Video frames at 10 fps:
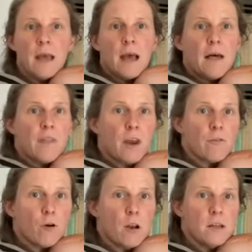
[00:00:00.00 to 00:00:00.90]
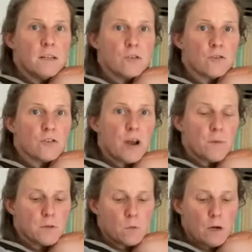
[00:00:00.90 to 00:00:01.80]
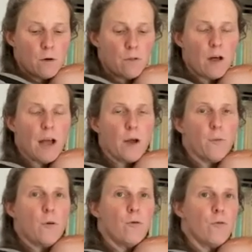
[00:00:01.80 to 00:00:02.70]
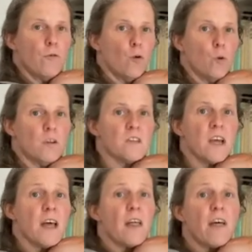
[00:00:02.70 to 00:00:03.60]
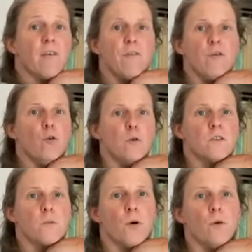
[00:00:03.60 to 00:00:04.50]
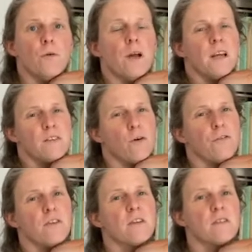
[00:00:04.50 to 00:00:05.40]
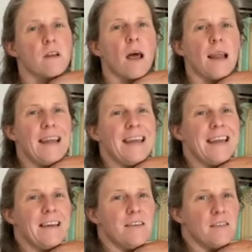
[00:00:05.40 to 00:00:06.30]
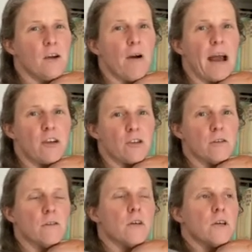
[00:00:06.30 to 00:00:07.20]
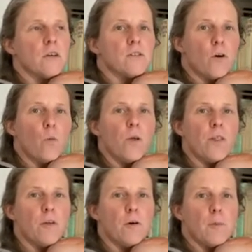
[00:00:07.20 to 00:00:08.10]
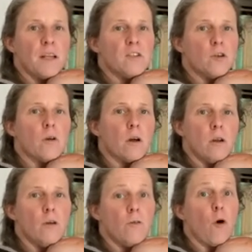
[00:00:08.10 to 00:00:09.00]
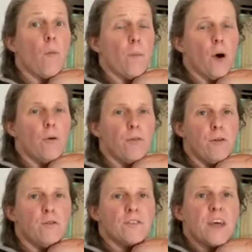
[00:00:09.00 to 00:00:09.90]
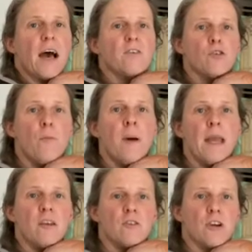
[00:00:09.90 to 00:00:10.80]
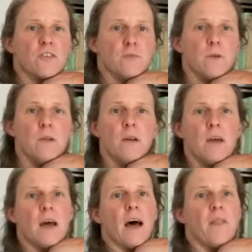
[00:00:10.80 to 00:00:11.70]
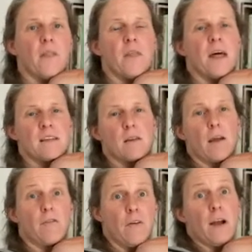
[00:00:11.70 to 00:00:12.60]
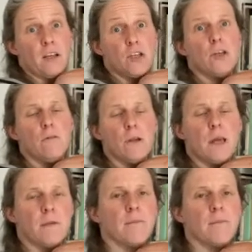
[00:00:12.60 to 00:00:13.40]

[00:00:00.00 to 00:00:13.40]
And then I've got a little strap as well that I can pull forwards. That forwards pull is often a slightly easier action so with the Manduca, you've got both. Use that as your main adjustment, and then that's like fine tuning.